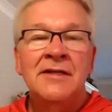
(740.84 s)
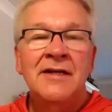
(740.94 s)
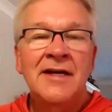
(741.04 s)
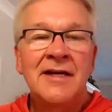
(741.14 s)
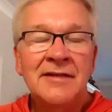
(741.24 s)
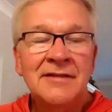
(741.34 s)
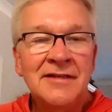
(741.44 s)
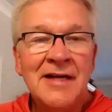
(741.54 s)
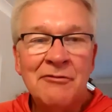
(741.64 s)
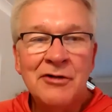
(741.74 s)
And
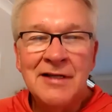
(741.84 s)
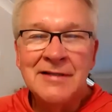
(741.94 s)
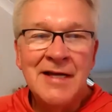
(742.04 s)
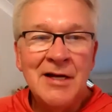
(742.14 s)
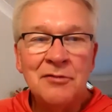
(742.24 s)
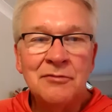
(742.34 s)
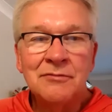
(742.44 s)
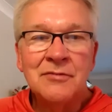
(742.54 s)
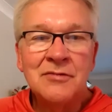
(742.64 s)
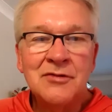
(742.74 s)
I realized how
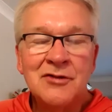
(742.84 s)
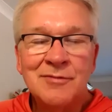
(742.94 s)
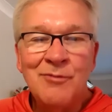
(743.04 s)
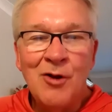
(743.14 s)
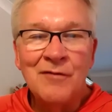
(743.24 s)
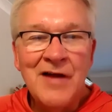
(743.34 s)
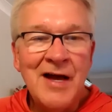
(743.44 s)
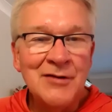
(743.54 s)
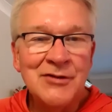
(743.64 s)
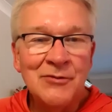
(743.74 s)
small of a
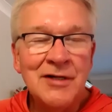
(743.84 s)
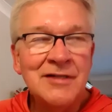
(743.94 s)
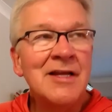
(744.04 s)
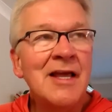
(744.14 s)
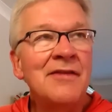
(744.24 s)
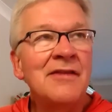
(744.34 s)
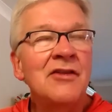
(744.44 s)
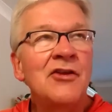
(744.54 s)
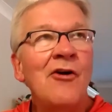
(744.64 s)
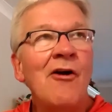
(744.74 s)
house it was.
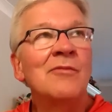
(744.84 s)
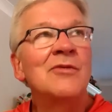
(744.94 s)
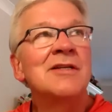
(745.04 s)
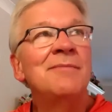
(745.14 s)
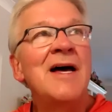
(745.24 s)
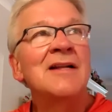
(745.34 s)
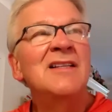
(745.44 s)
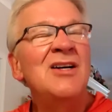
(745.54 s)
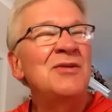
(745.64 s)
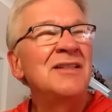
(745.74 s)
The yard was about,
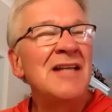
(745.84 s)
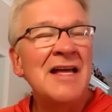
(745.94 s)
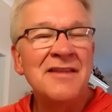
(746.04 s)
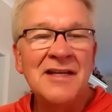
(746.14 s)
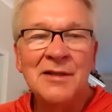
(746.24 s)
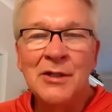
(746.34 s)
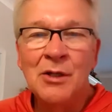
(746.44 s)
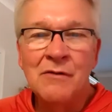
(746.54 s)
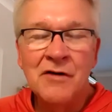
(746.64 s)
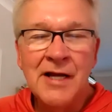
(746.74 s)
I think a little
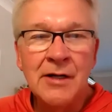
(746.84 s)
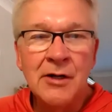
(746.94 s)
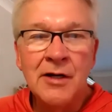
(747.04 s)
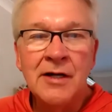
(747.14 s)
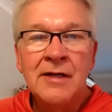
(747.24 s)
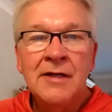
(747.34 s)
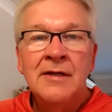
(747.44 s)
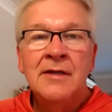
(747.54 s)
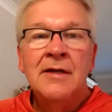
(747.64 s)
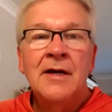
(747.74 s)
over an acre.
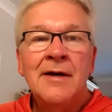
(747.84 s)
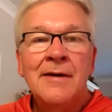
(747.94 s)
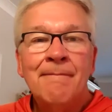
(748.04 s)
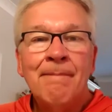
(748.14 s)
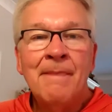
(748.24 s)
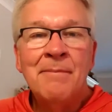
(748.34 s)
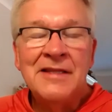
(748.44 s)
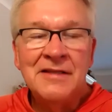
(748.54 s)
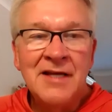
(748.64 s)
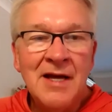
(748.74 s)
But at
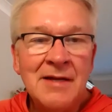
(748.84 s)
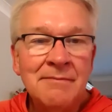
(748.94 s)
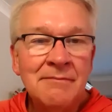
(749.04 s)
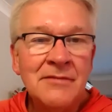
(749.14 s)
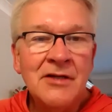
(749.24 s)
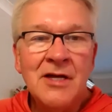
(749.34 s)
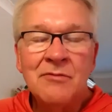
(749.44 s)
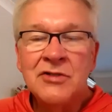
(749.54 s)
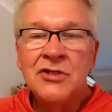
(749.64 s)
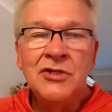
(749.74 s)
the time, it
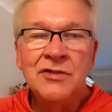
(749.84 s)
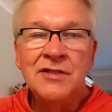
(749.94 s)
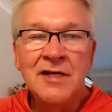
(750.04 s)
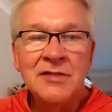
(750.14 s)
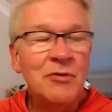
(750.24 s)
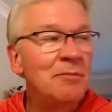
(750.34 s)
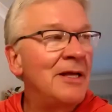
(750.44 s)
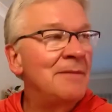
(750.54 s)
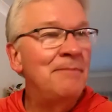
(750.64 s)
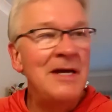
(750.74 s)
was huge to us. We
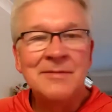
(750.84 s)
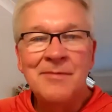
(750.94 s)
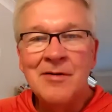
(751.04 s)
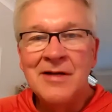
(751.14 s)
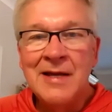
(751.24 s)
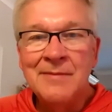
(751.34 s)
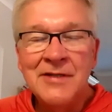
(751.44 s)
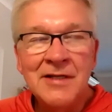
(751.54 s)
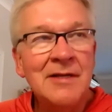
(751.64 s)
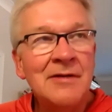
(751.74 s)
played baseball games
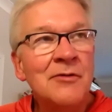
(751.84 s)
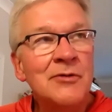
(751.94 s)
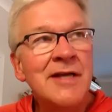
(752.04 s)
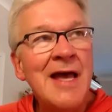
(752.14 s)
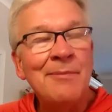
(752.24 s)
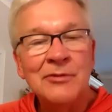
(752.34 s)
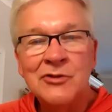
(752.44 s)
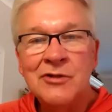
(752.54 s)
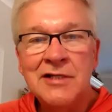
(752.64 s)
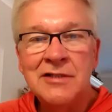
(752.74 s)
in it. There was apple
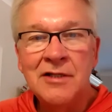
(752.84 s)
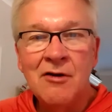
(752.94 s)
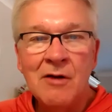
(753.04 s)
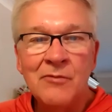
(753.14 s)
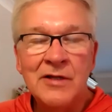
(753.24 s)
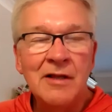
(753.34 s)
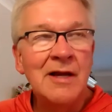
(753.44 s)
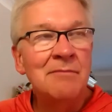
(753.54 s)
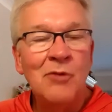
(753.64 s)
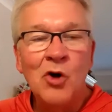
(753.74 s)
trees in the yard. We'd climb
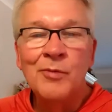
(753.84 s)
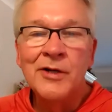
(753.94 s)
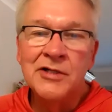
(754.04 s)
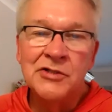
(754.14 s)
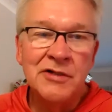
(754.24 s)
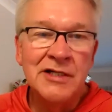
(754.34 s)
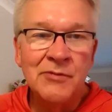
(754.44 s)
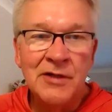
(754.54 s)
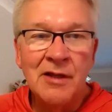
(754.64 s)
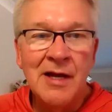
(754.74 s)
and mulberry trees.
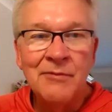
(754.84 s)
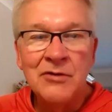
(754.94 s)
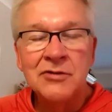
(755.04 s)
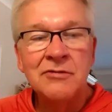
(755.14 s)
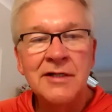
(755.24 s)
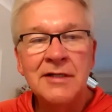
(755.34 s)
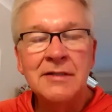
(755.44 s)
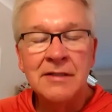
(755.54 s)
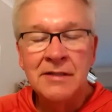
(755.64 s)
We'd climb those trees.